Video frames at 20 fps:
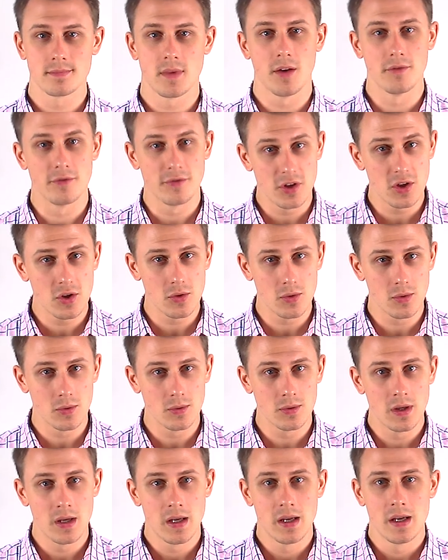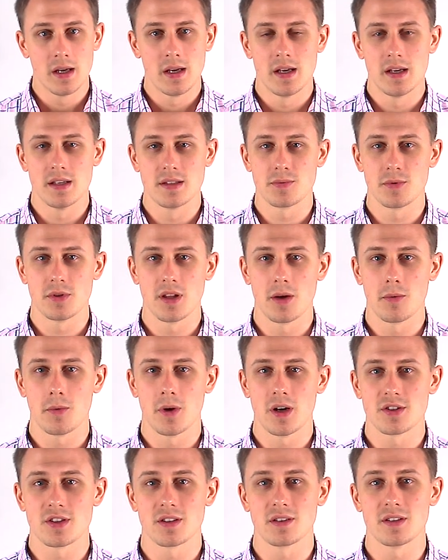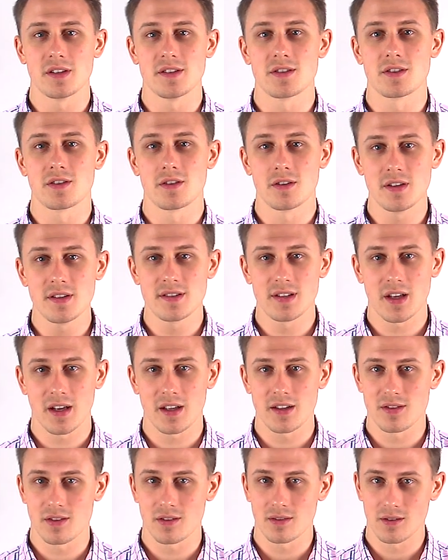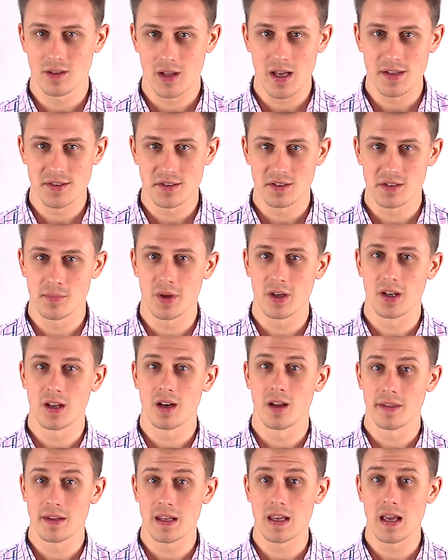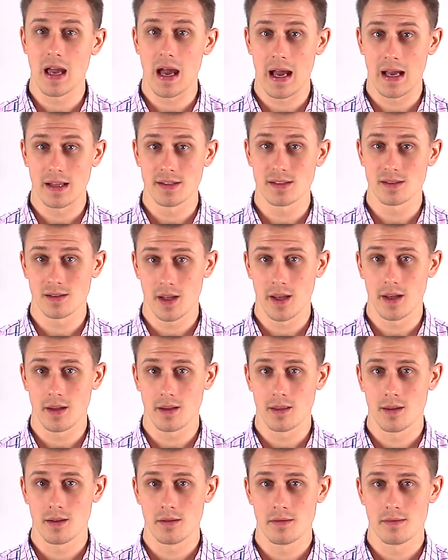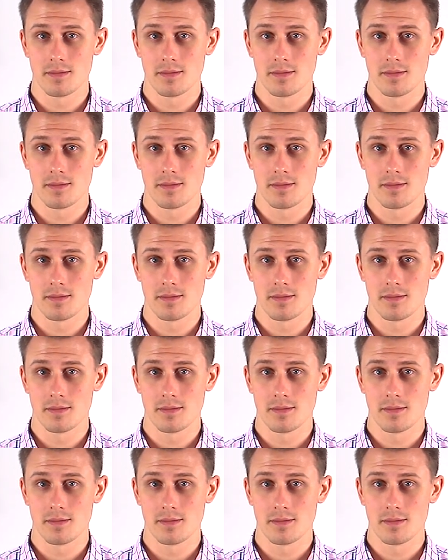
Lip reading: A view is when they watch at least 30 seconds or less, depending on the ad's length.